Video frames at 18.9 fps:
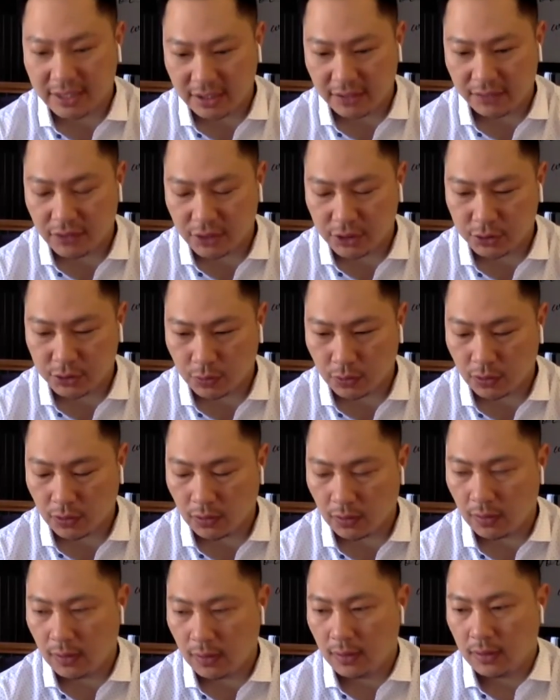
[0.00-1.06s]

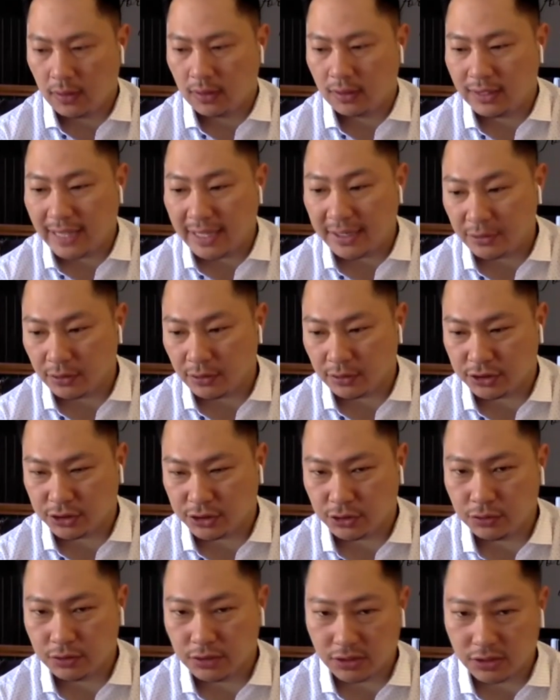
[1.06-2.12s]
individual lender
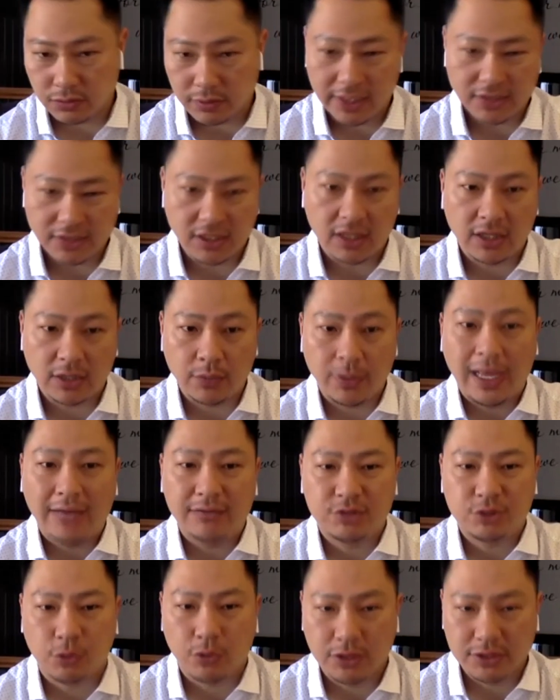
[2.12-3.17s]
chooses, right? It's not like we
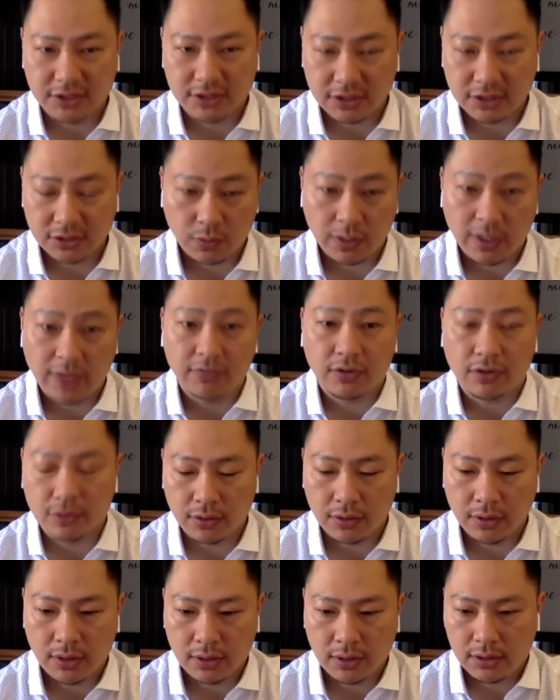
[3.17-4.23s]
have choices. It's
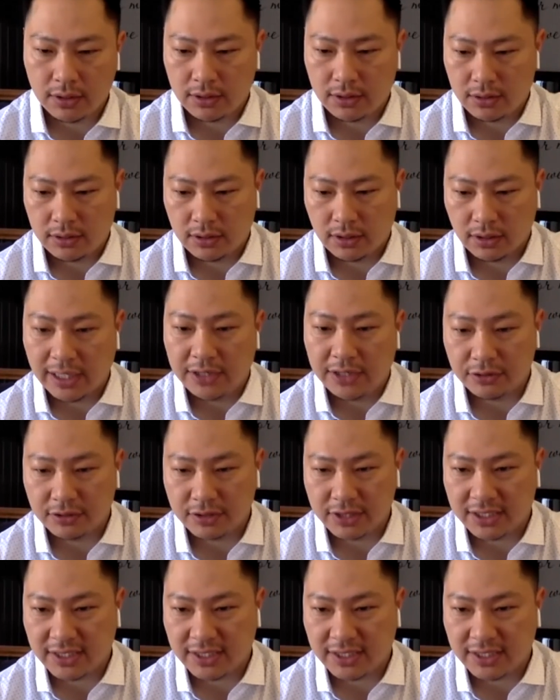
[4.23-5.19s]
whatever the lender